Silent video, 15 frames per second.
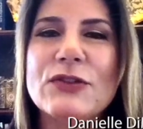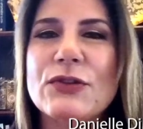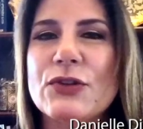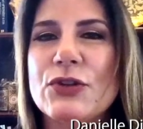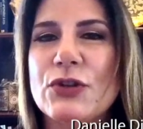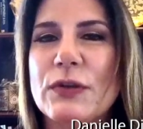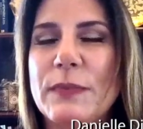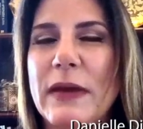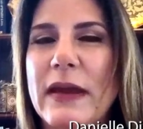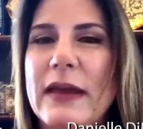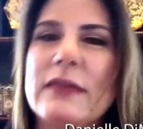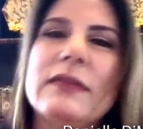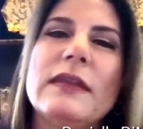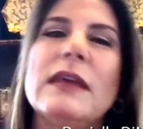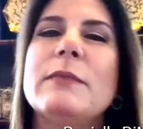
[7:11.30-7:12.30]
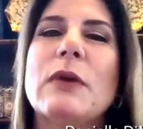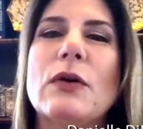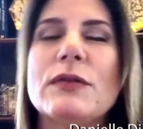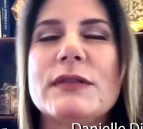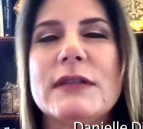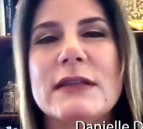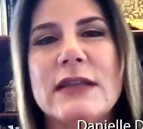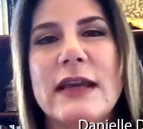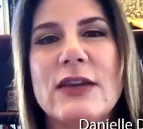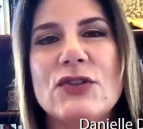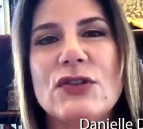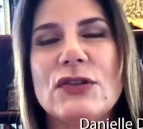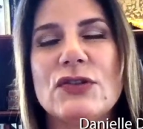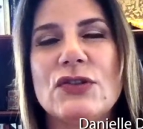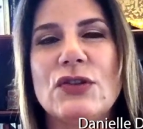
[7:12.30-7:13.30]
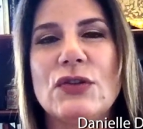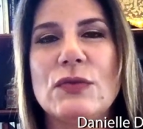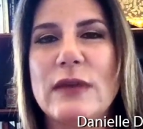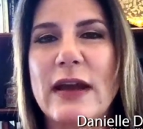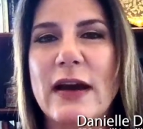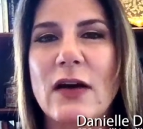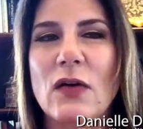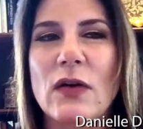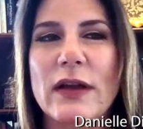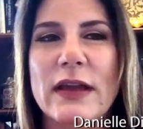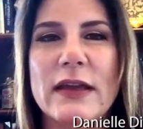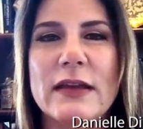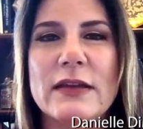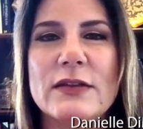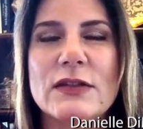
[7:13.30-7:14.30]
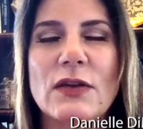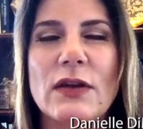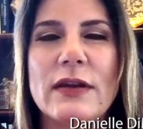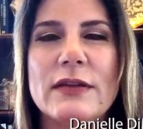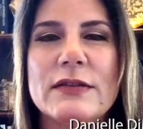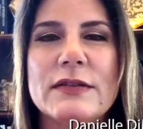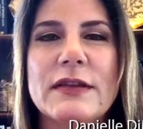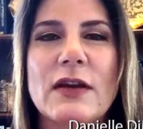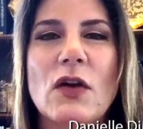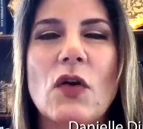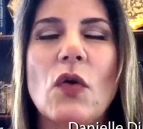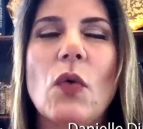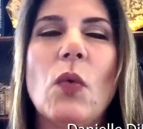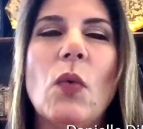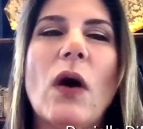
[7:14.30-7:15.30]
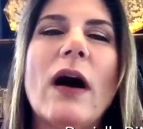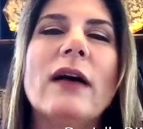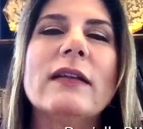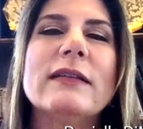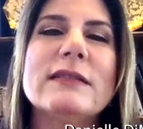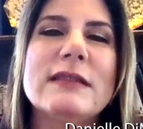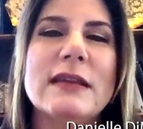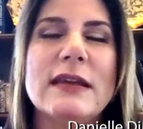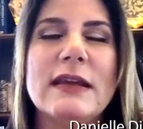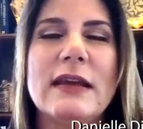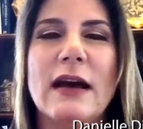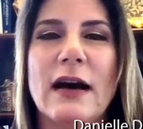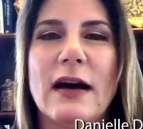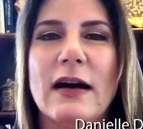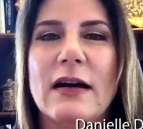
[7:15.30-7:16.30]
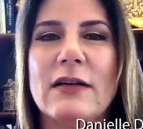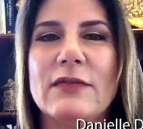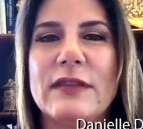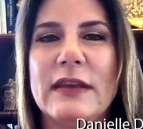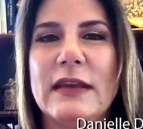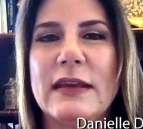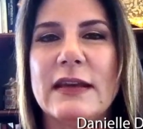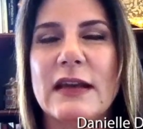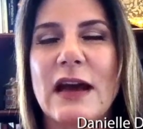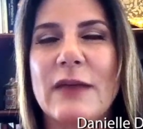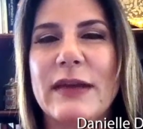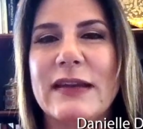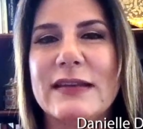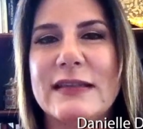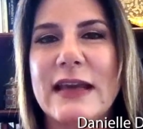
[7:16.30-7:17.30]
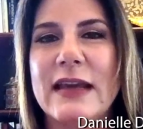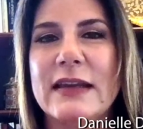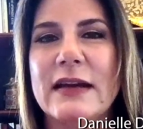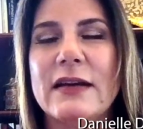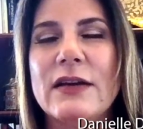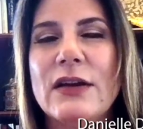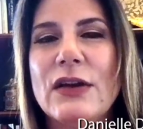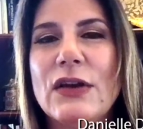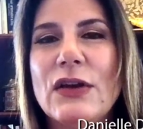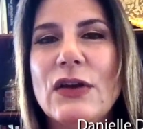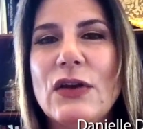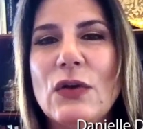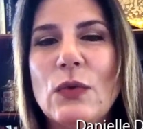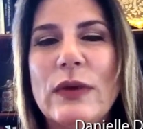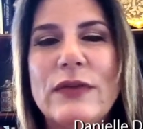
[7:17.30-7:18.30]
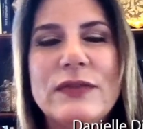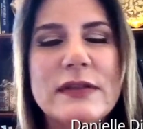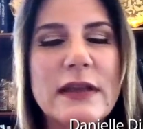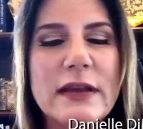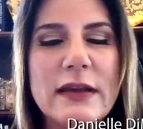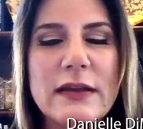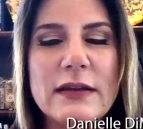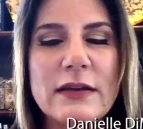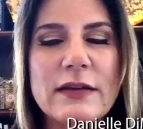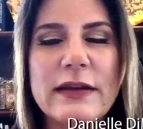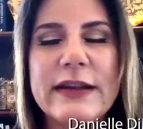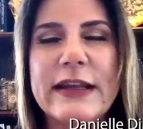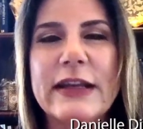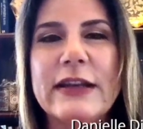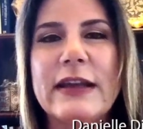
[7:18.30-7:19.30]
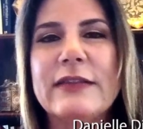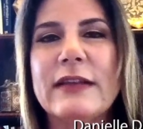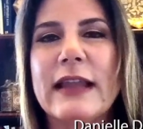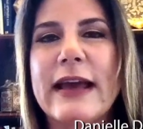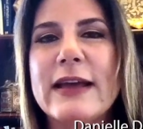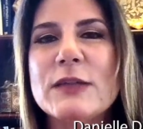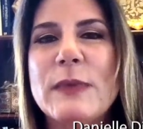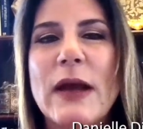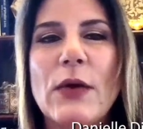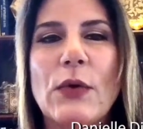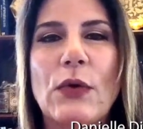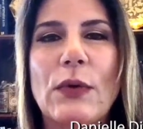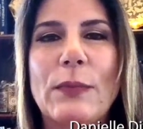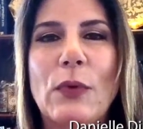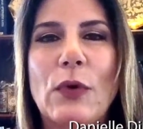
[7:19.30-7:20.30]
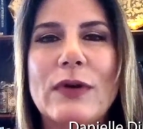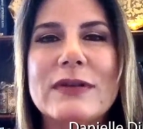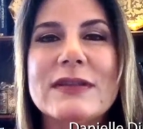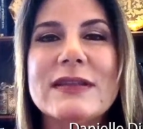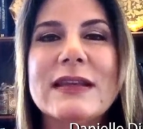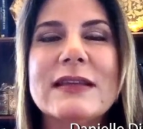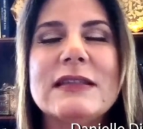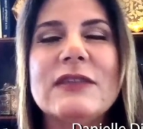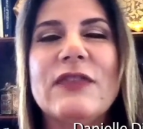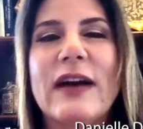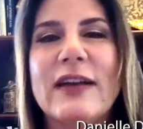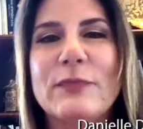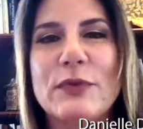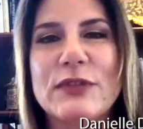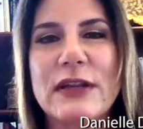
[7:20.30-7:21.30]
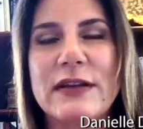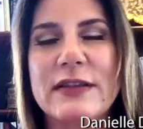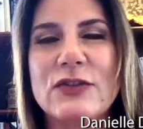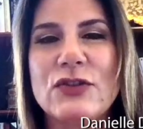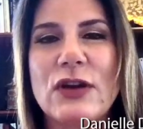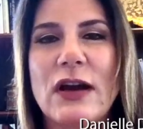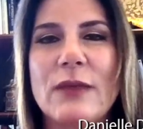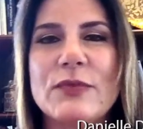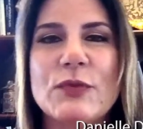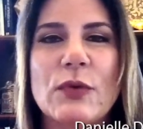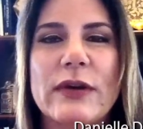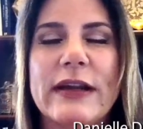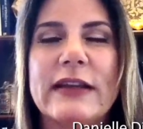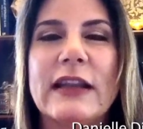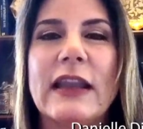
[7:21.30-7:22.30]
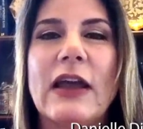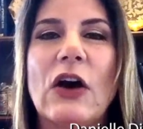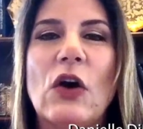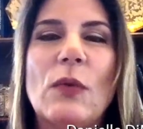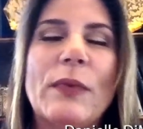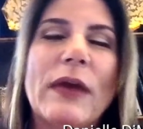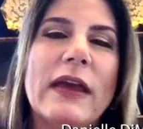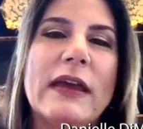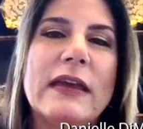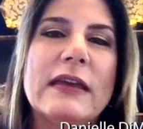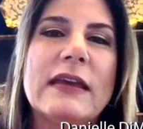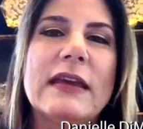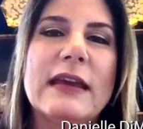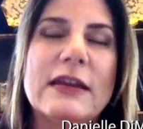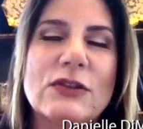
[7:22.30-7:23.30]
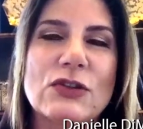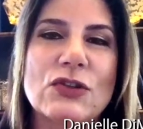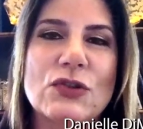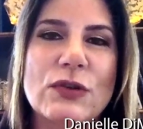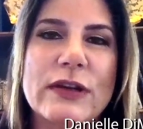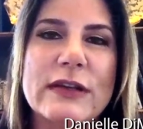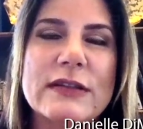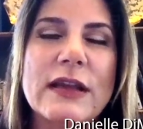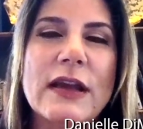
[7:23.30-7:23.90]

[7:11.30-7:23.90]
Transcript: should pay the most attention to now is the quality of the economic data. We've seen, you know, in the last payroll report, 65% of the jobs were in low-paying industries.